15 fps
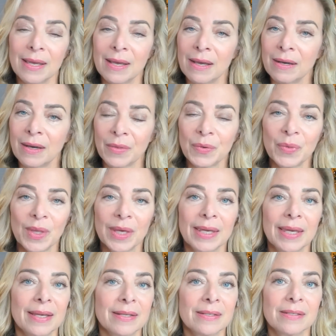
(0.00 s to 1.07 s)
Another
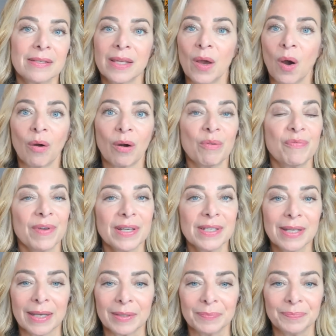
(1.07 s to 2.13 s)
thing is the auto
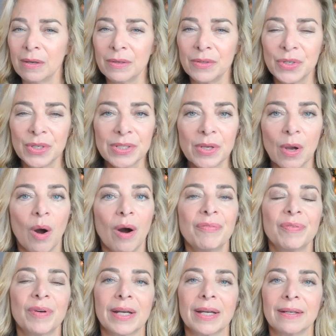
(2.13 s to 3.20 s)
fixing, just
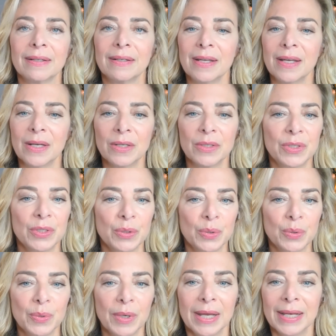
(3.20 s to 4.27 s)
offering
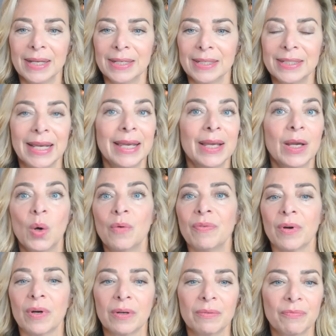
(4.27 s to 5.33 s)
to take
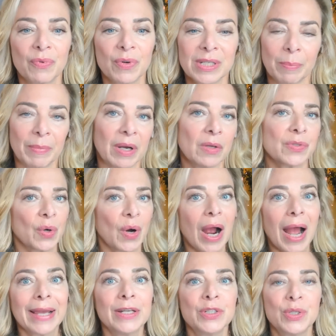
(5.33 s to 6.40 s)
over for someone else,
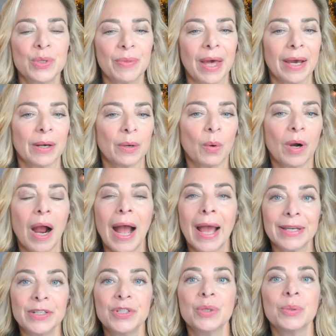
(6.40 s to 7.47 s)
or I can do that, or I
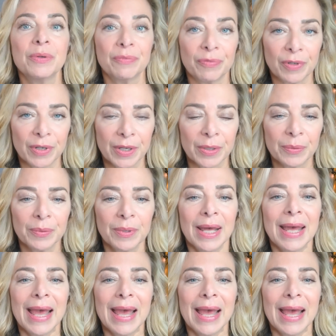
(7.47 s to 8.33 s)
can do it for you.